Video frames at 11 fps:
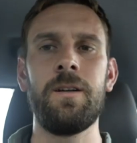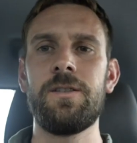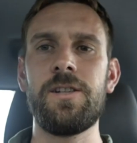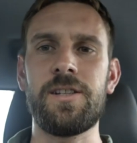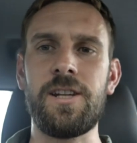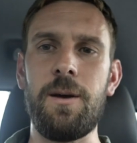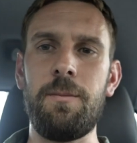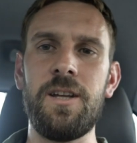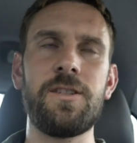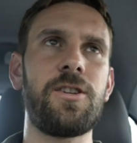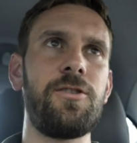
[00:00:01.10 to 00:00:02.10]
Just came
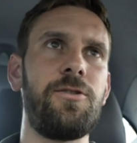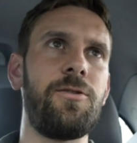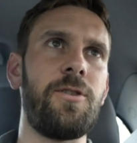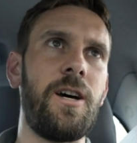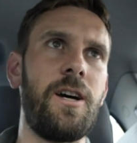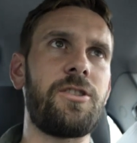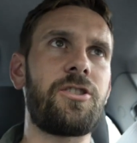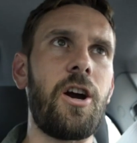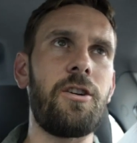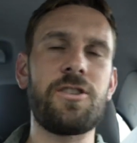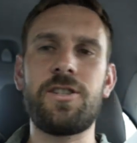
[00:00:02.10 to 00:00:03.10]
into
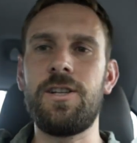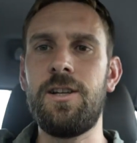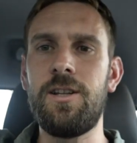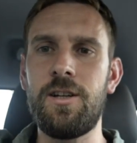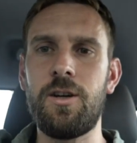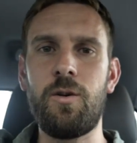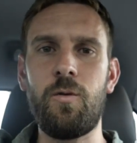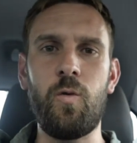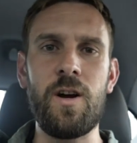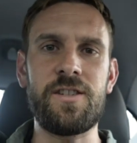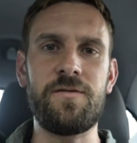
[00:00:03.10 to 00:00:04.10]
Charleston,
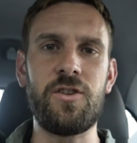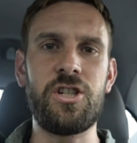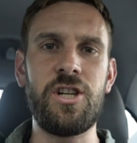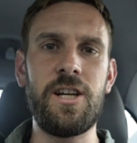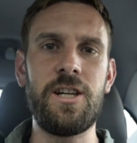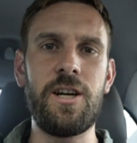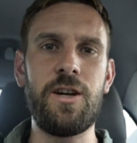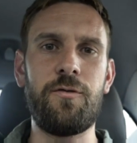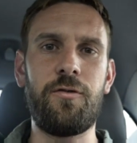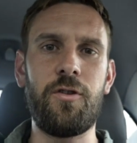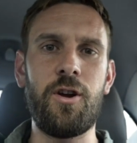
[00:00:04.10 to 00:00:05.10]
West Virginia
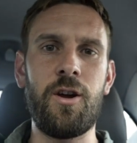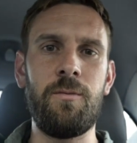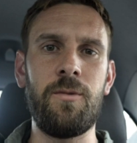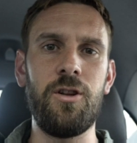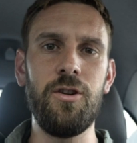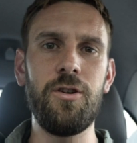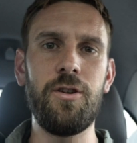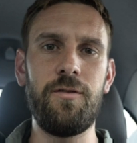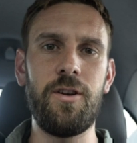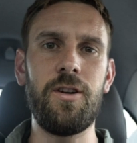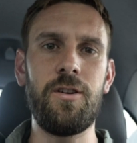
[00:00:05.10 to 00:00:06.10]
from
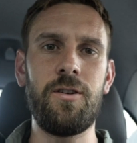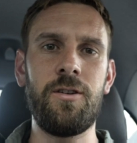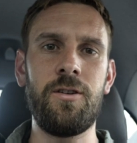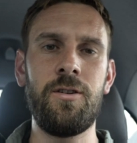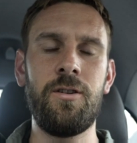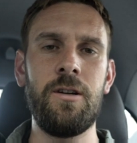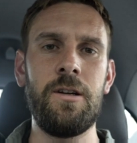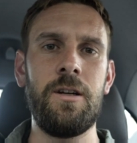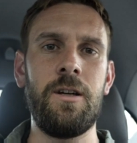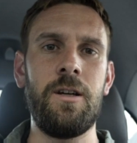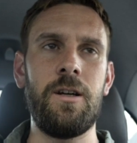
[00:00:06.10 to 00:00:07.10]
Louisville.
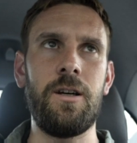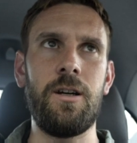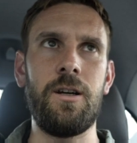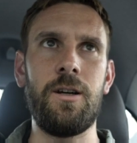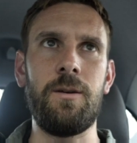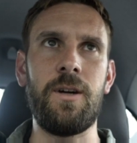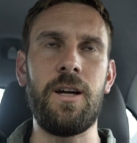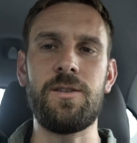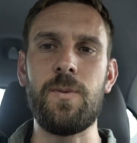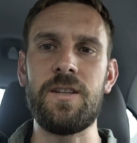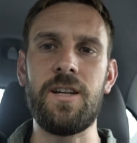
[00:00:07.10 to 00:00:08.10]
I
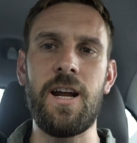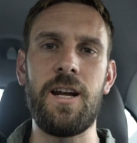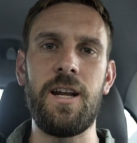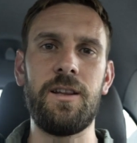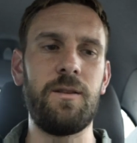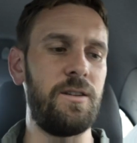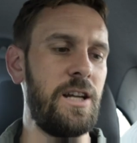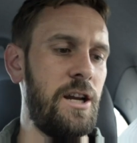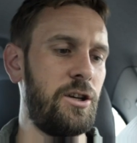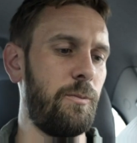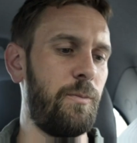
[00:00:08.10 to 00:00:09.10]
spent the night at
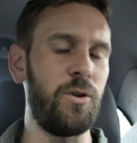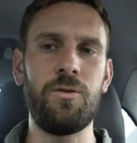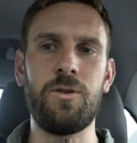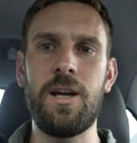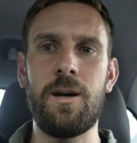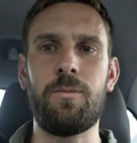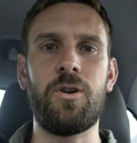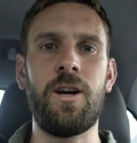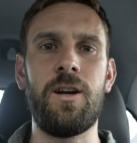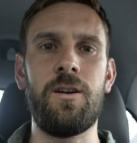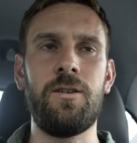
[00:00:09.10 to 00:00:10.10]
Daniel Boone
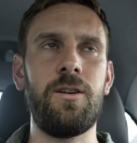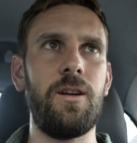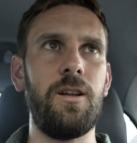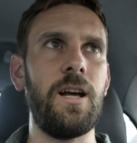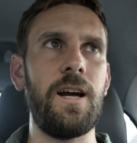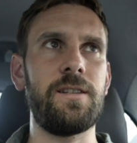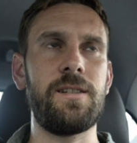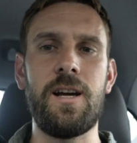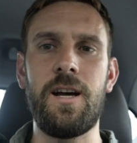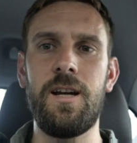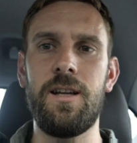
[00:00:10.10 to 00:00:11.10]
Campground last
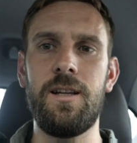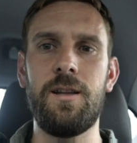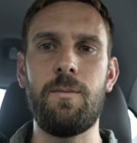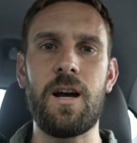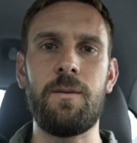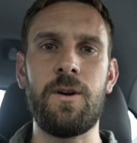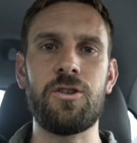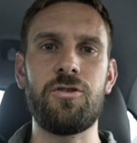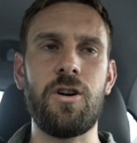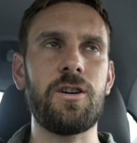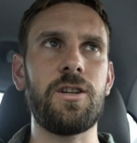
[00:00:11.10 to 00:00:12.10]
night in the back of my
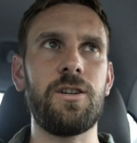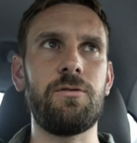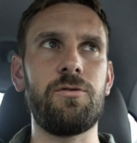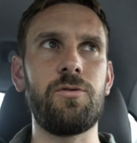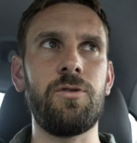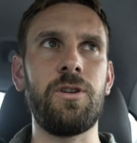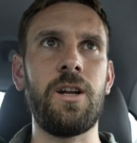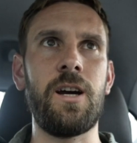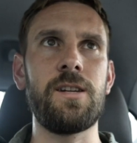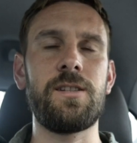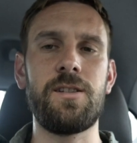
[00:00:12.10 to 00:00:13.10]
truck. It was really
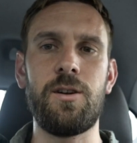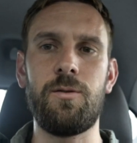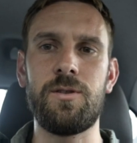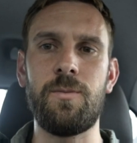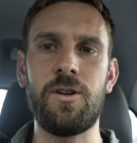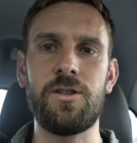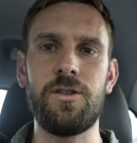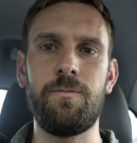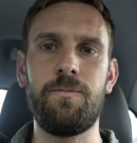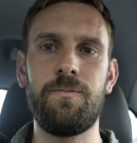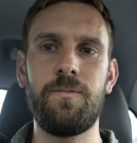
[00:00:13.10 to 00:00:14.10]
nice. There was a bunch of
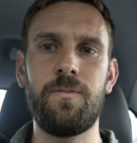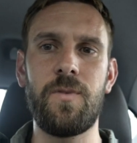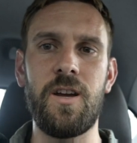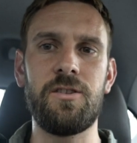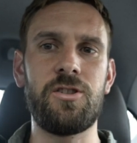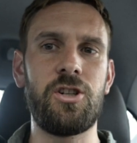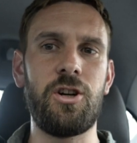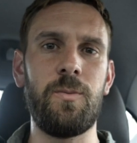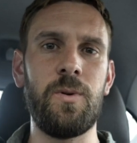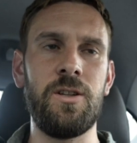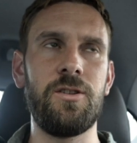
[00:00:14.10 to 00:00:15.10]
things
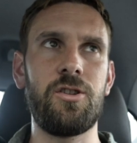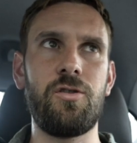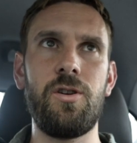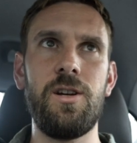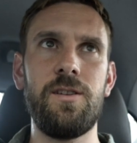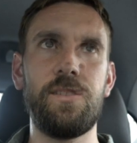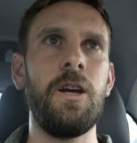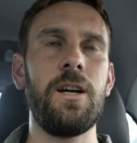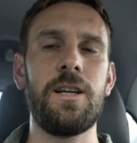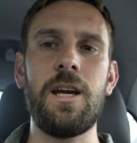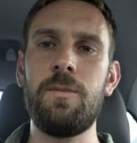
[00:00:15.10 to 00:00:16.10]
chirping in the trees.
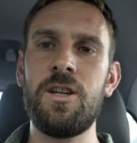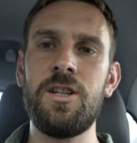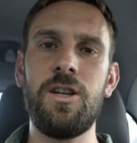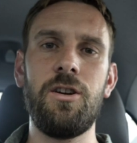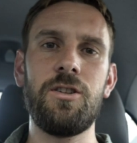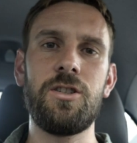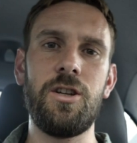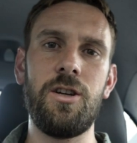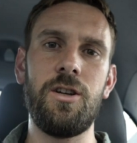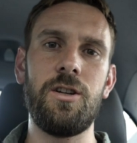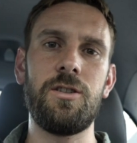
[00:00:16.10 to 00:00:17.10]
Came in here
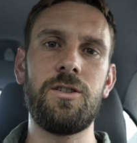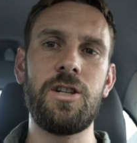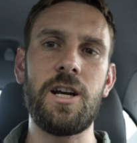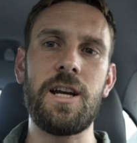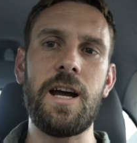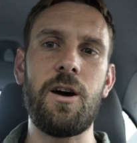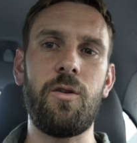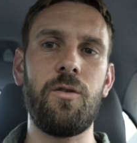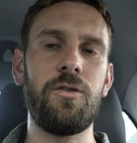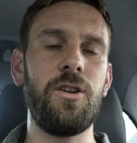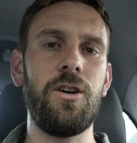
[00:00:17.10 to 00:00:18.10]
to check
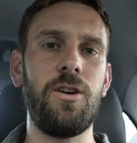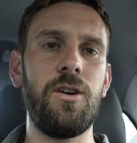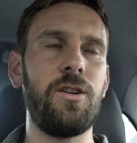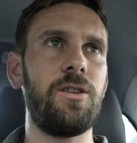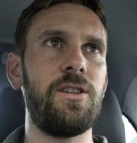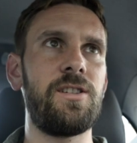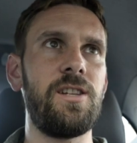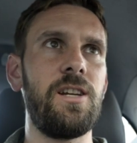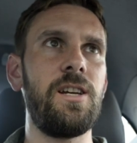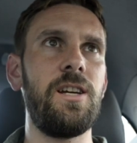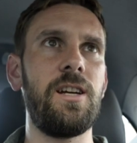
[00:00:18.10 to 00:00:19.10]
out the
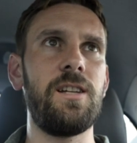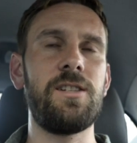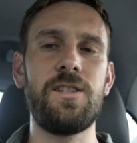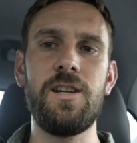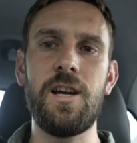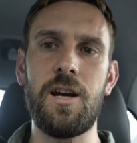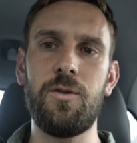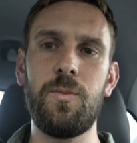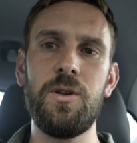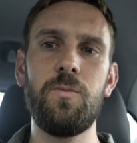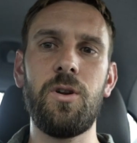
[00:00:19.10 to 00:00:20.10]
city and see how the
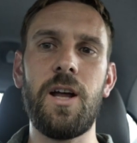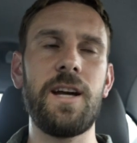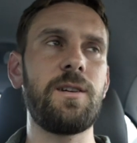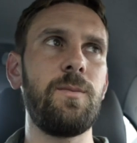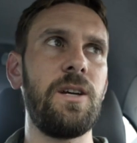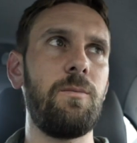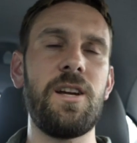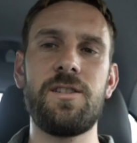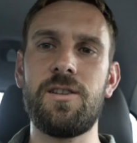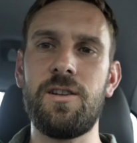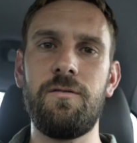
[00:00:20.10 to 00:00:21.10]
people like me
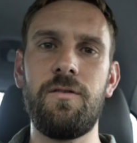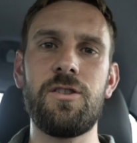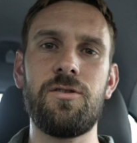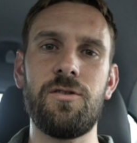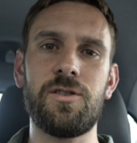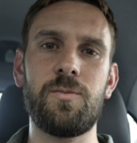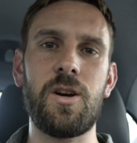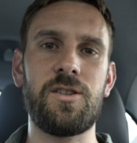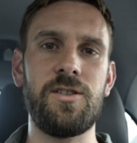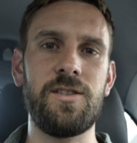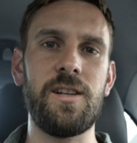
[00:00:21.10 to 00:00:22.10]
based on the facial
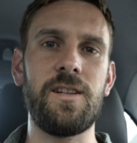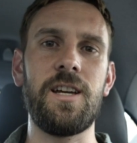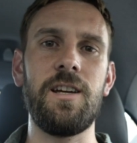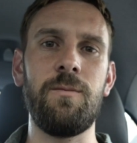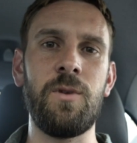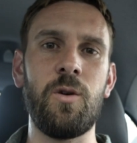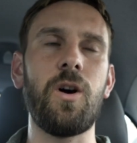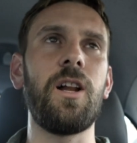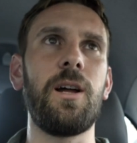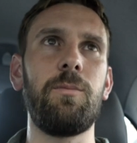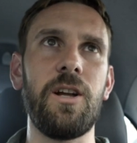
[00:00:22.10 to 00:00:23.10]
expressions that they give me
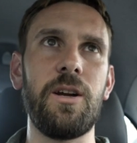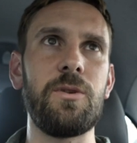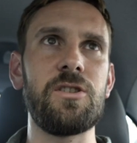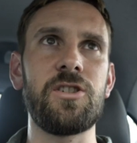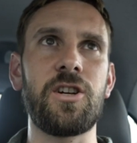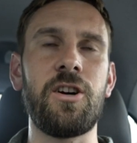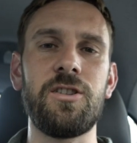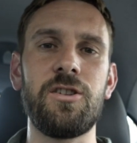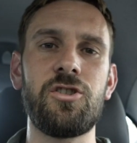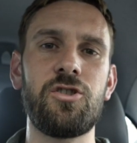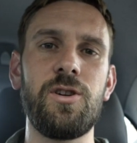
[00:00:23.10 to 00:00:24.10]
while I play music on
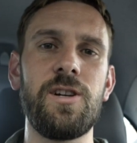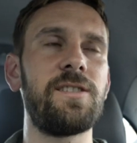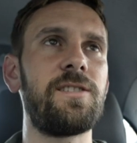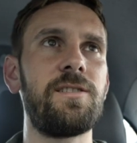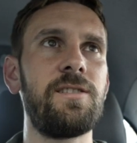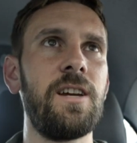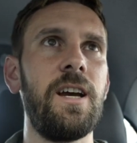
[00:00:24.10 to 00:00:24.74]
their streets.